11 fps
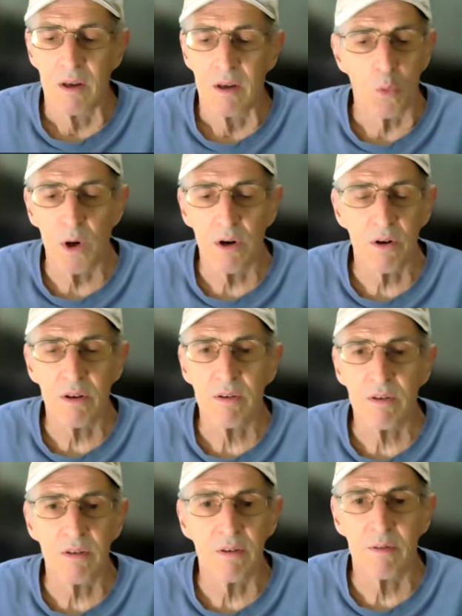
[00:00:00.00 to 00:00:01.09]

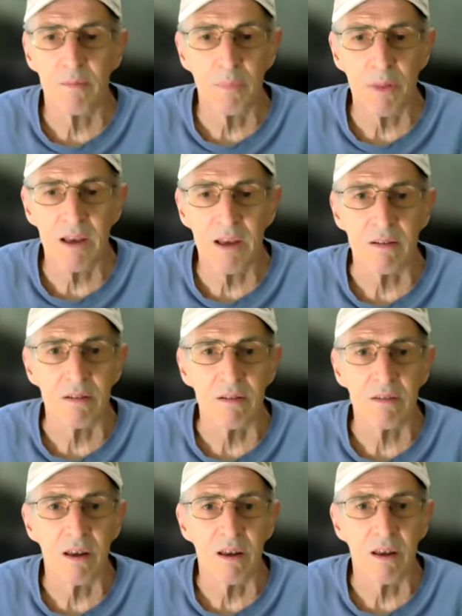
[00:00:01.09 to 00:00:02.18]
weirdest
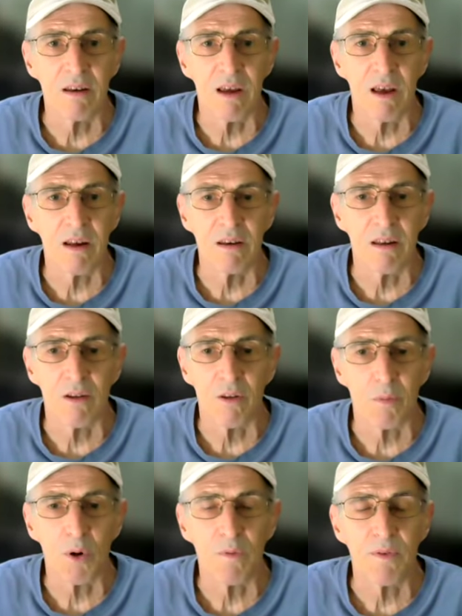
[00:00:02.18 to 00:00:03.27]
places, and yet they're the
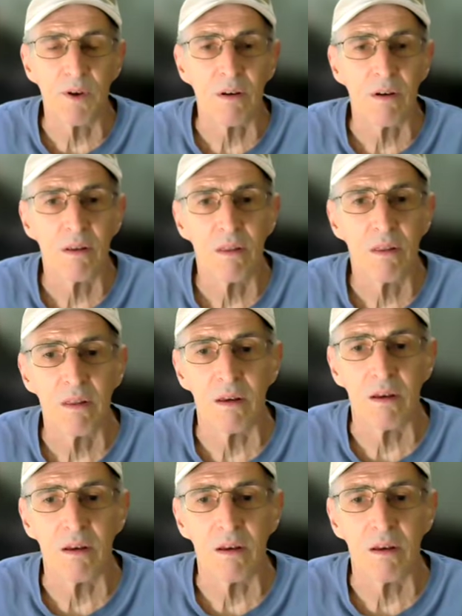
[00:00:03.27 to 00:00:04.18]
perfect thing.